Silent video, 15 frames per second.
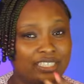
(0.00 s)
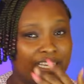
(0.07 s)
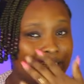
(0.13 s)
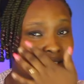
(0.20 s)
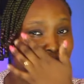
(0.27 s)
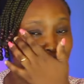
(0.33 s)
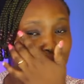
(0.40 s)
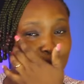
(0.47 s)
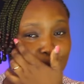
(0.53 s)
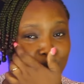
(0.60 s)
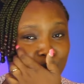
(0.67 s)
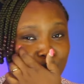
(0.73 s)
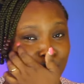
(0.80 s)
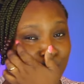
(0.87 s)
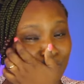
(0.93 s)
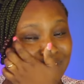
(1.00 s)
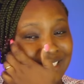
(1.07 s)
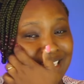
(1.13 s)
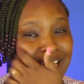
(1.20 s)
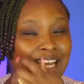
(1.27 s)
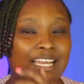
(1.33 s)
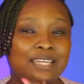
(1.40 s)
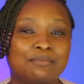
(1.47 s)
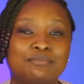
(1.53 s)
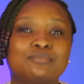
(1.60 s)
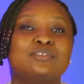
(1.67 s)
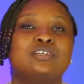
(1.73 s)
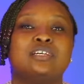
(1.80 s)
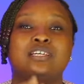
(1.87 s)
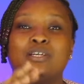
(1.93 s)
guys. So with time,
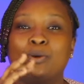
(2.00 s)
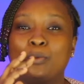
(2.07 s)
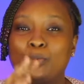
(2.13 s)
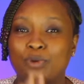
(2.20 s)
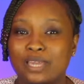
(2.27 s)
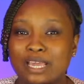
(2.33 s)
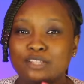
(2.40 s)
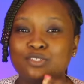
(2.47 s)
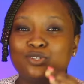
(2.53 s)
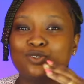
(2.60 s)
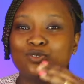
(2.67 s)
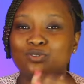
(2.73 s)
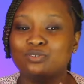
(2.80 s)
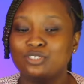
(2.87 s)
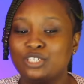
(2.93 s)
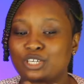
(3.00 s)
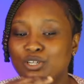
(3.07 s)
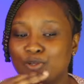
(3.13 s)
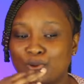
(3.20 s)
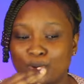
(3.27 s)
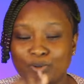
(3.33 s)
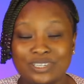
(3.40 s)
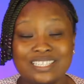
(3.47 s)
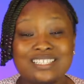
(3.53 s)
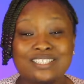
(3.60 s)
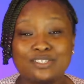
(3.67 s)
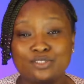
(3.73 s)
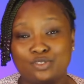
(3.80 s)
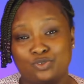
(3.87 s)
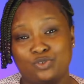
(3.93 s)
we'll get to, you know,
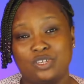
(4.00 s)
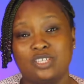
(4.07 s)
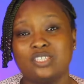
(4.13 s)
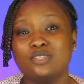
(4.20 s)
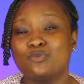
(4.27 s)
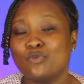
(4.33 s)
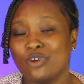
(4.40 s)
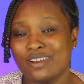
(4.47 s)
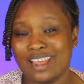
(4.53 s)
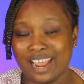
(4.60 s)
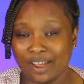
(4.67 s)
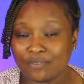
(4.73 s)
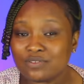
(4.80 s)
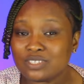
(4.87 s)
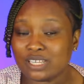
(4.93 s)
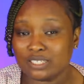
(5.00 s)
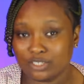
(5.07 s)
listen to it one after